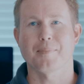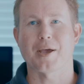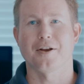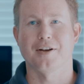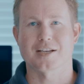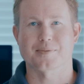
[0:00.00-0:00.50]
about
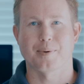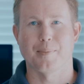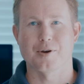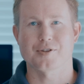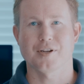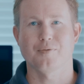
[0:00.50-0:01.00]
your next
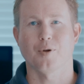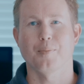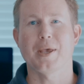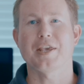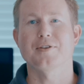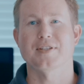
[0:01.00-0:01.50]
promotion will
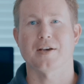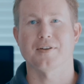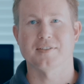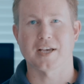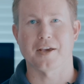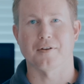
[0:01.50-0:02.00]
make you sound
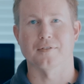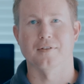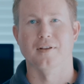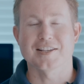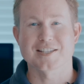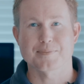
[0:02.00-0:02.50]
entitled,
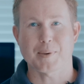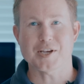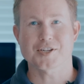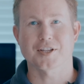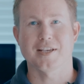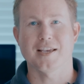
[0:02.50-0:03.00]

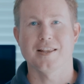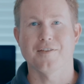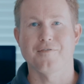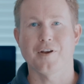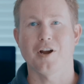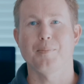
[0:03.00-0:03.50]
especially in the
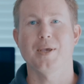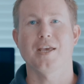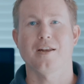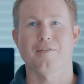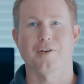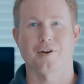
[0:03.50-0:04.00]
very
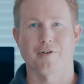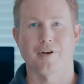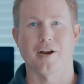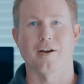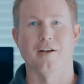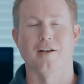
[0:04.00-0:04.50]
beginning of your
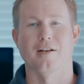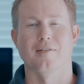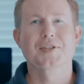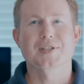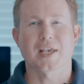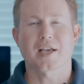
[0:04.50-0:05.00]
career.
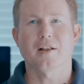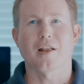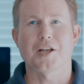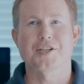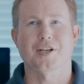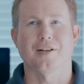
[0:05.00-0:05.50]

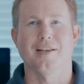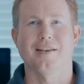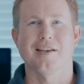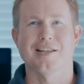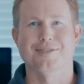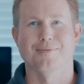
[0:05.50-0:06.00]

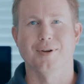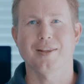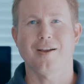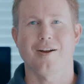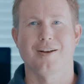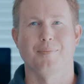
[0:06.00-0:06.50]
Psychologically, it's
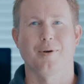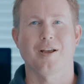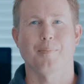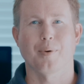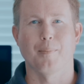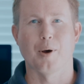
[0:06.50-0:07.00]
really hard to bring
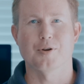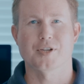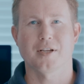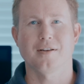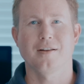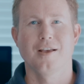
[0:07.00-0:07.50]
up
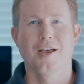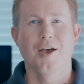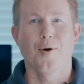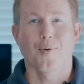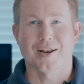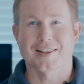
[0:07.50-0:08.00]
promotion
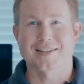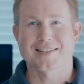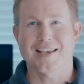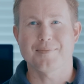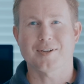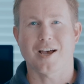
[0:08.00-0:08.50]
when at the
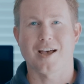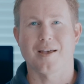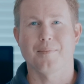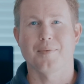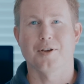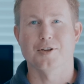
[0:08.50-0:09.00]
same
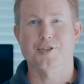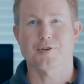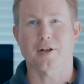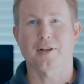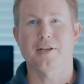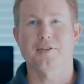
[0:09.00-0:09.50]
time you're
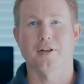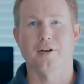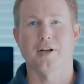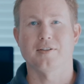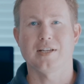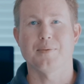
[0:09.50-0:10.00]
struggling to
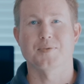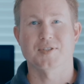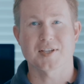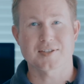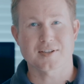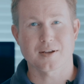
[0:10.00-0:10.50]
learn a team's
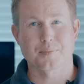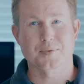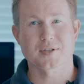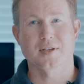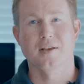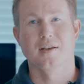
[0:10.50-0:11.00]

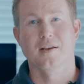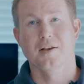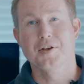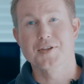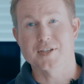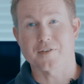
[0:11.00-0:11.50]
systems,
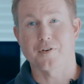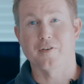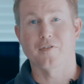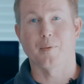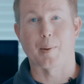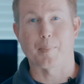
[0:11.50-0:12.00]
suffering
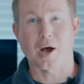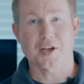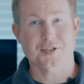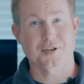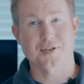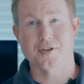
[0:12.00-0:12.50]
from
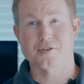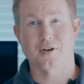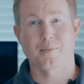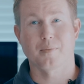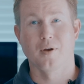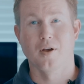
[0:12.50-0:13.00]
imposter
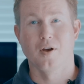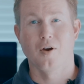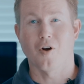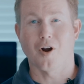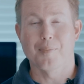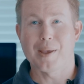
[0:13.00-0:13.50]
syndrome,
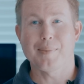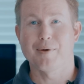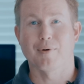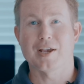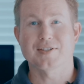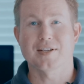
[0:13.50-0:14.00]
or maybe
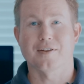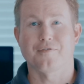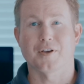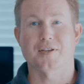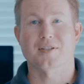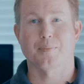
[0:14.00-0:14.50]
racing to
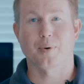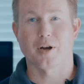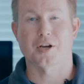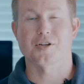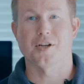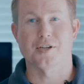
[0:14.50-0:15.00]
fix some
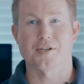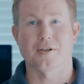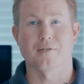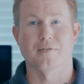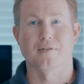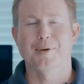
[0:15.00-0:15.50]
production
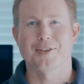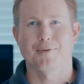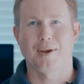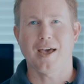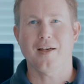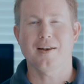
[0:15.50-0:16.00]
issue. But the
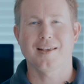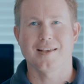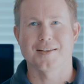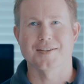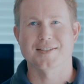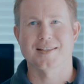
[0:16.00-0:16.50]
reality
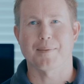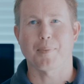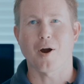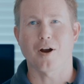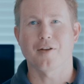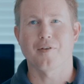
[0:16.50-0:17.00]
is that
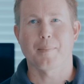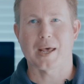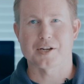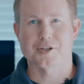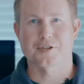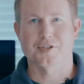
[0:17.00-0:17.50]
part of a
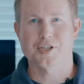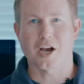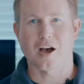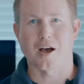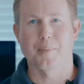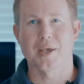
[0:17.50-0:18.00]
manager's
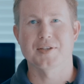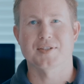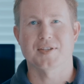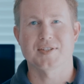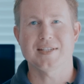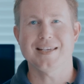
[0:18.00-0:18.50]
job is
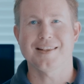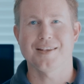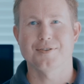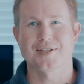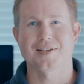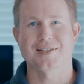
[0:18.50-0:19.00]
to see that
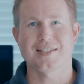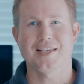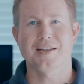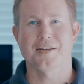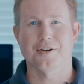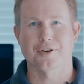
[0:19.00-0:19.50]
you
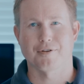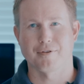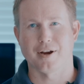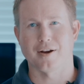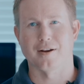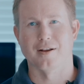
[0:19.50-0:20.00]
succeed in your
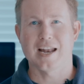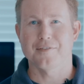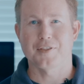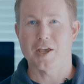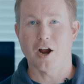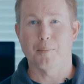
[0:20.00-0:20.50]
career. And
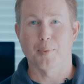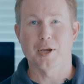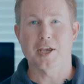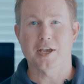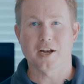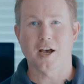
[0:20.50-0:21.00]
if they aren't
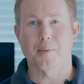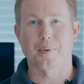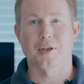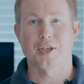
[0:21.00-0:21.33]
bringing it up,